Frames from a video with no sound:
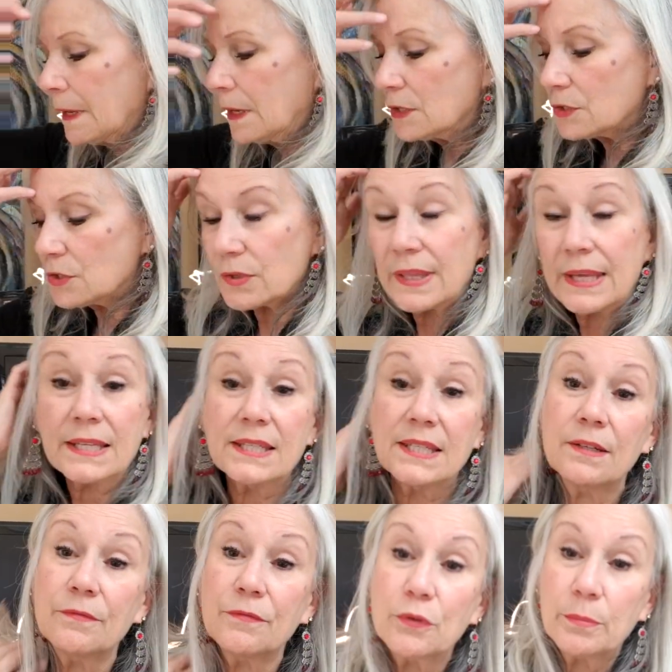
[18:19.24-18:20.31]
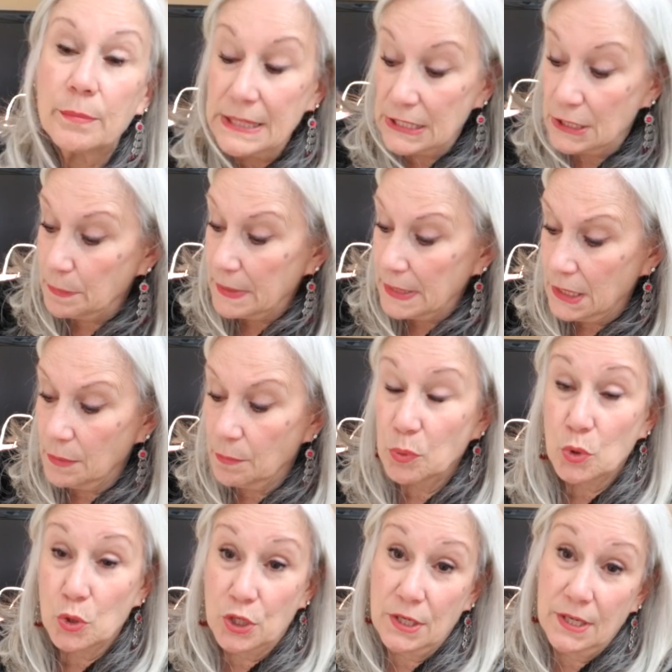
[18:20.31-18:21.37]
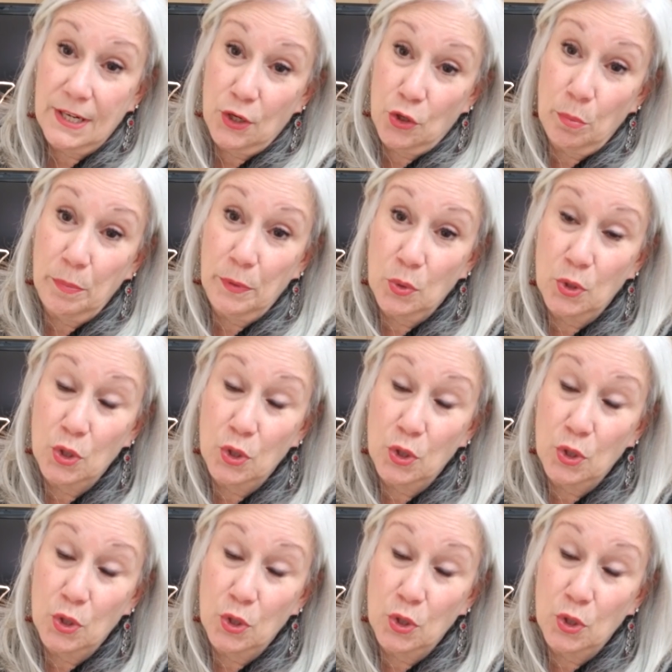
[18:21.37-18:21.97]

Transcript: so that's it for my spinning portion i hope you